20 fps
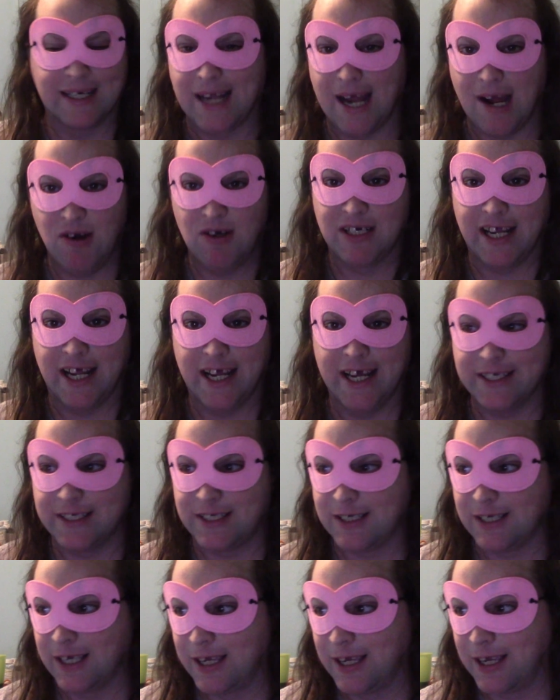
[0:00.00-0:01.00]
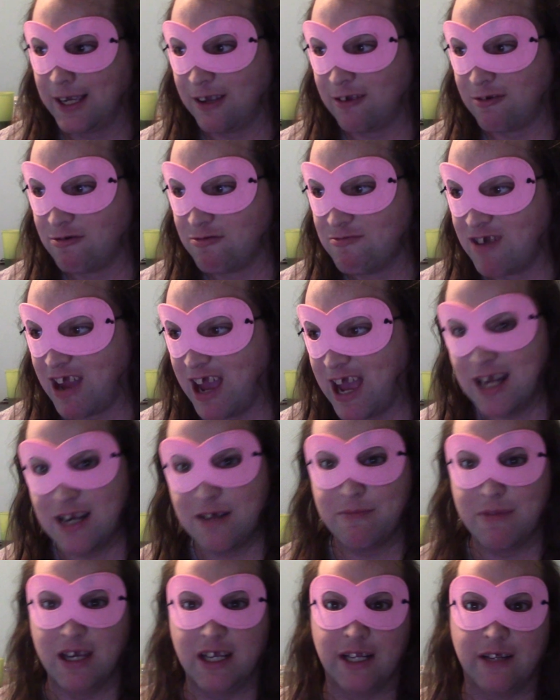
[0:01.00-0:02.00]
Nowadays,
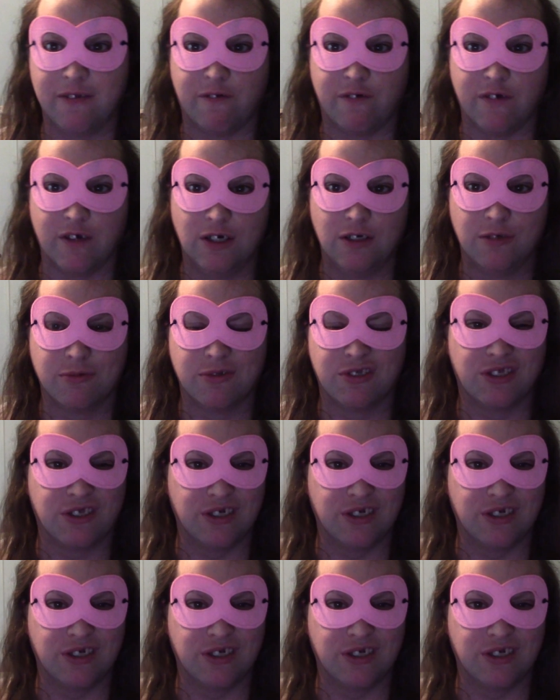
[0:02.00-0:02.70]
animated films,